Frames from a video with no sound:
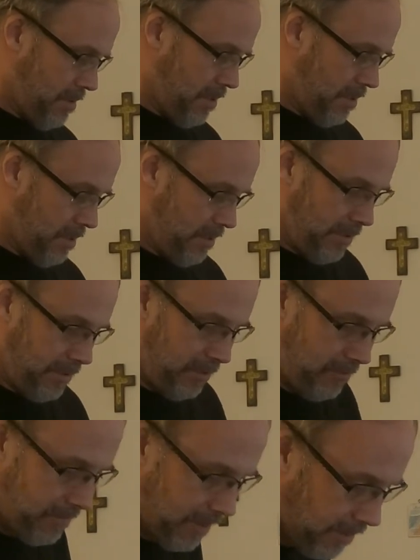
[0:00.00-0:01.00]
that. Uh, the
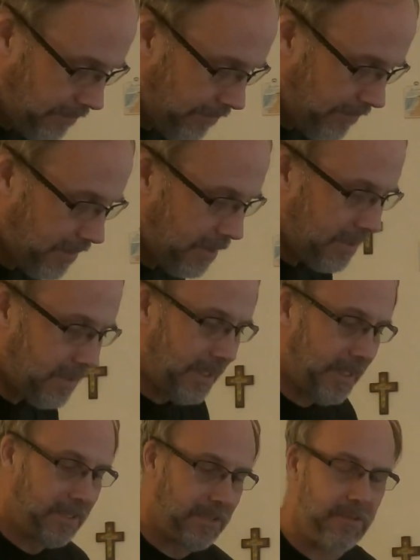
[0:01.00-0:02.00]
two Nerf things, I
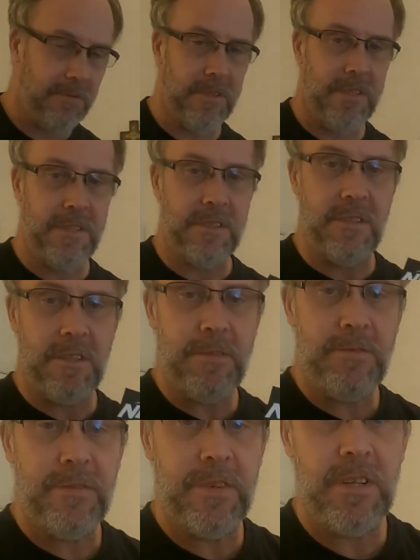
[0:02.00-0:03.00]
got two of these Nerf